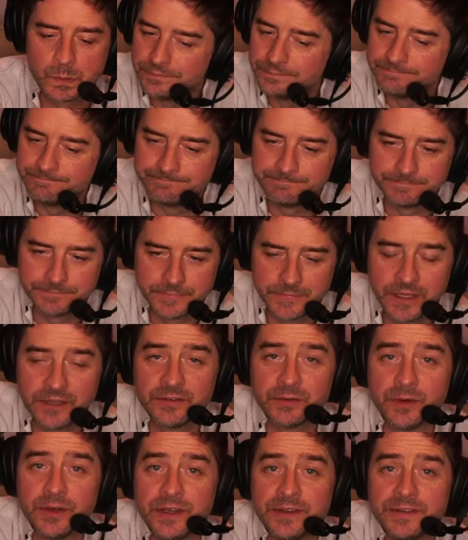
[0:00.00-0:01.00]
I
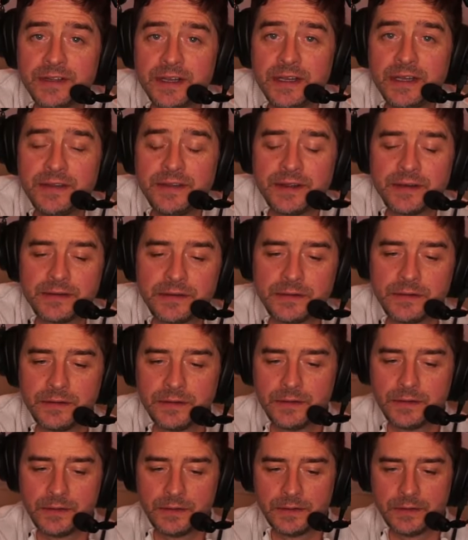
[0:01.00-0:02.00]
just want to tell you that.
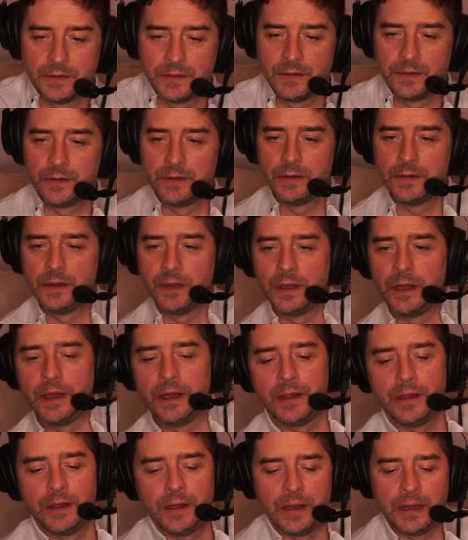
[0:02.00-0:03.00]

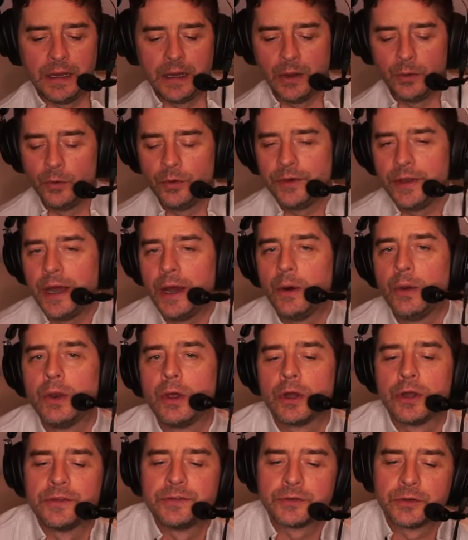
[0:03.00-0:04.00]
Anything? I wonder how
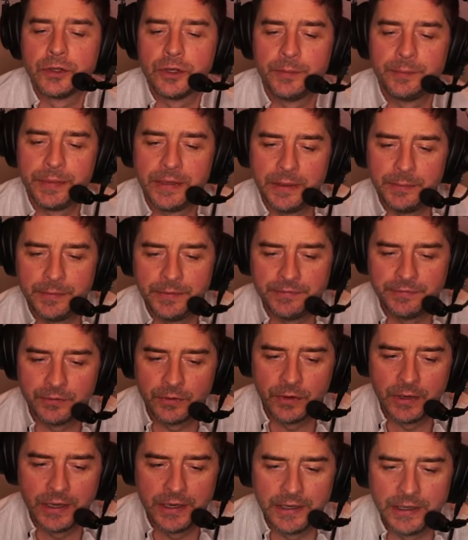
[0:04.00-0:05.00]
long it's going to be
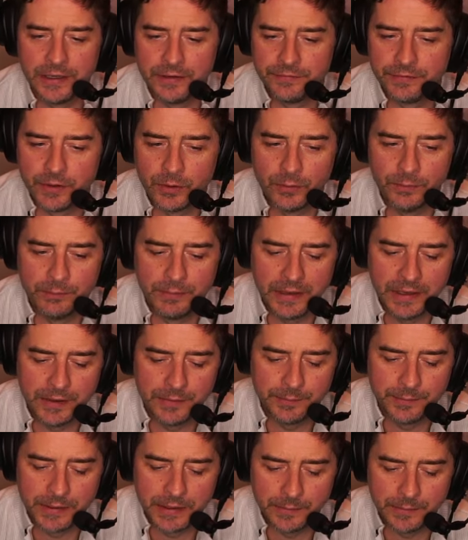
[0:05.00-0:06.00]
before any of our
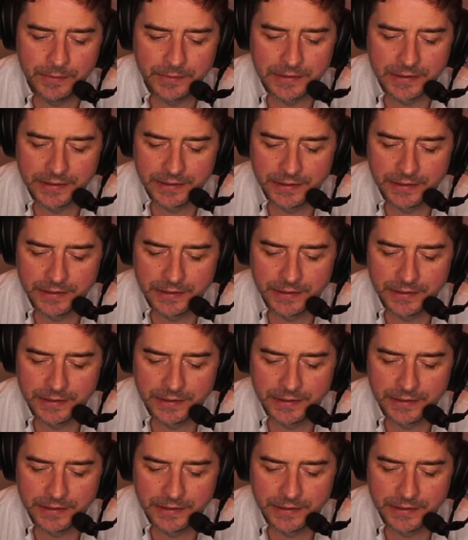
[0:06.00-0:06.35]
main people get